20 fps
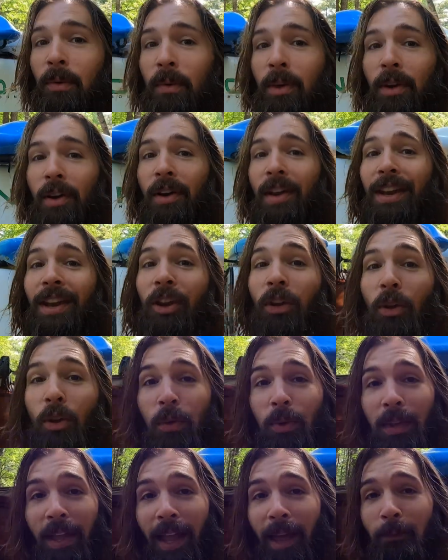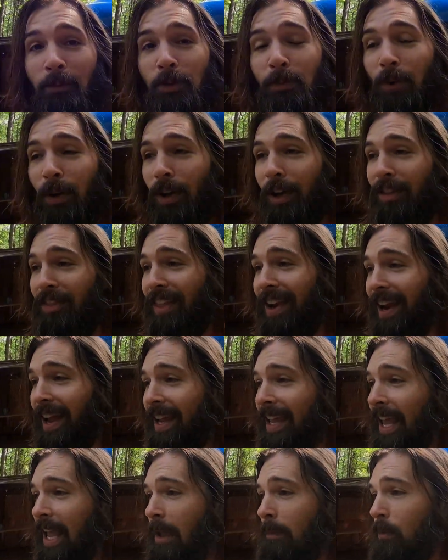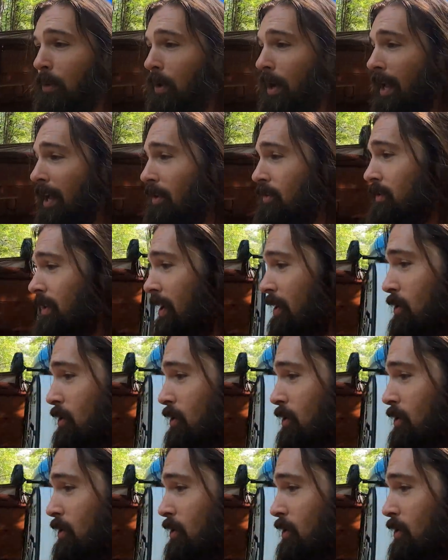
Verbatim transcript: We are at a new camp spot that I can't pronounce.